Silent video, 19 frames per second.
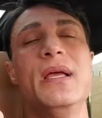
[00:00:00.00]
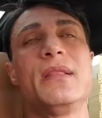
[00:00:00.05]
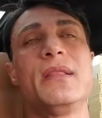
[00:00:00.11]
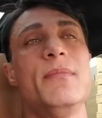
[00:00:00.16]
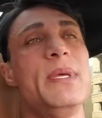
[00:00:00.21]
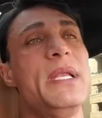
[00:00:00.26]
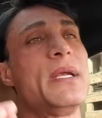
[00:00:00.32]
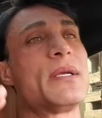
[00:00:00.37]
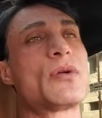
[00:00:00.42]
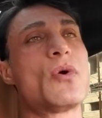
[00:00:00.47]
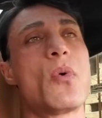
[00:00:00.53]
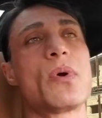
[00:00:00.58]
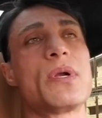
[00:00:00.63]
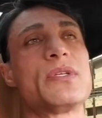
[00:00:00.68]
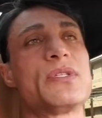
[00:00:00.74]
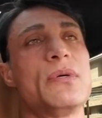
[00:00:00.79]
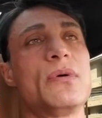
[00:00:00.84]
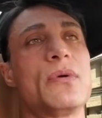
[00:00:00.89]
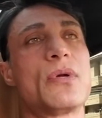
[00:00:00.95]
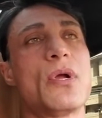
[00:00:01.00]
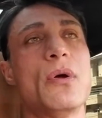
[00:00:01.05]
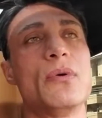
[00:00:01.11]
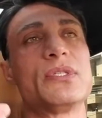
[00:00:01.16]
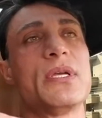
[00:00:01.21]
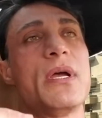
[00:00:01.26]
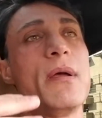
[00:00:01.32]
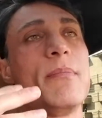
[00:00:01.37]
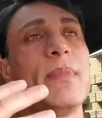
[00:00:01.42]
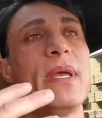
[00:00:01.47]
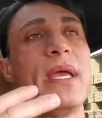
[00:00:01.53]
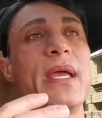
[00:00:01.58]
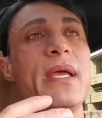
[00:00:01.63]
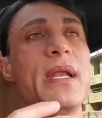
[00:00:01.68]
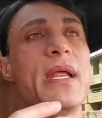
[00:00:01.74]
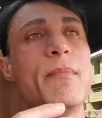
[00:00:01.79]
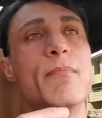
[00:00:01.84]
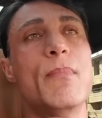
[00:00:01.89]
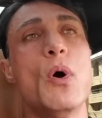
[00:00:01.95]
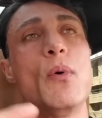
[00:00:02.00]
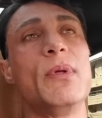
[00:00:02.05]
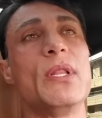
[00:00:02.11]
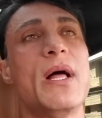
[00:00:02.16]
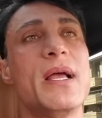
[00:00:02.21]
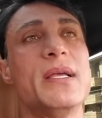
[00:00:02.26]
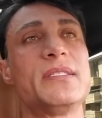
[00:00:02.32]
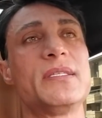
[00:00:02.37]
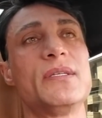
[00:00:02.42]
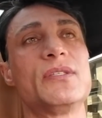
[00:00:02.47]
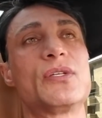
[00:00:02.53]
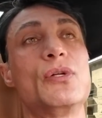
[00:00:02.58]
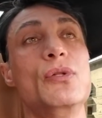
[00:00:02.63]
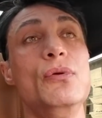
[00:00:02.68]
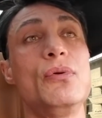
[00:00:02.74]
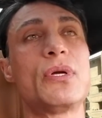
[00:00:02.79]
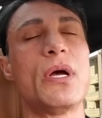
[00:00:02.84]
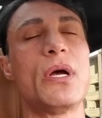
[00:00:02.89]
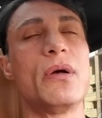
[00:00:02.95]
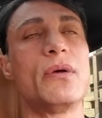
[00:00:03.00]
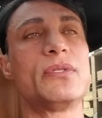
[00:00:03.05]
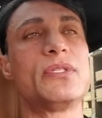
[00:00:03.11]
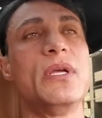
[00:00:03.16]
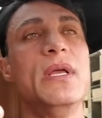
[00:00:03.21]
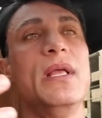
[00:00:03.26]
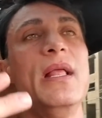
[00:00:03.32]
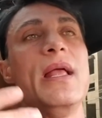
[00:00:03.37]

The minute cortisol goes up, it immobilizes glucose,